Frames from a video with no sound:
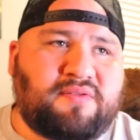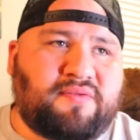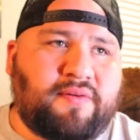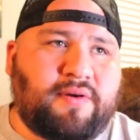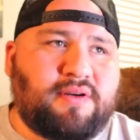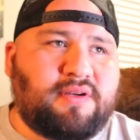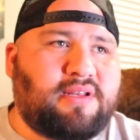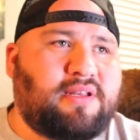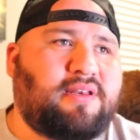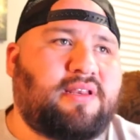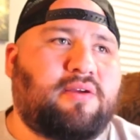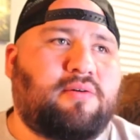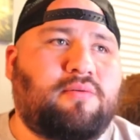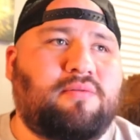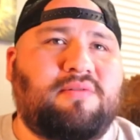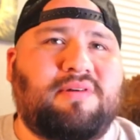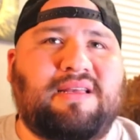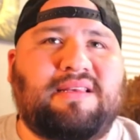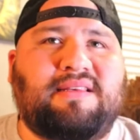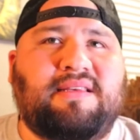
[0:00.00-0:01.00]
fairly
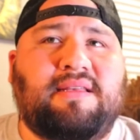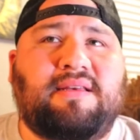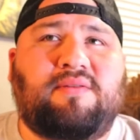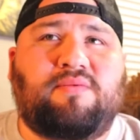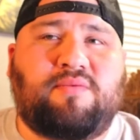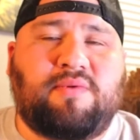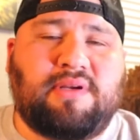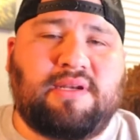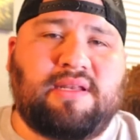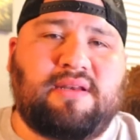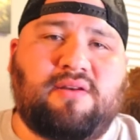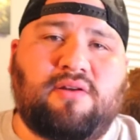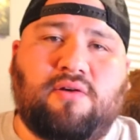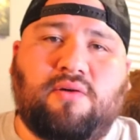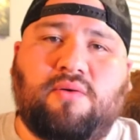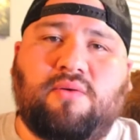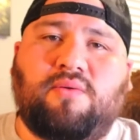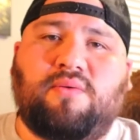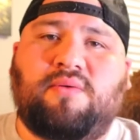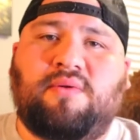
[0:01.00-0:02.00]
new. I didn't really
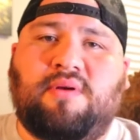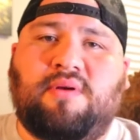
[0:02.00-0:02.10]
know.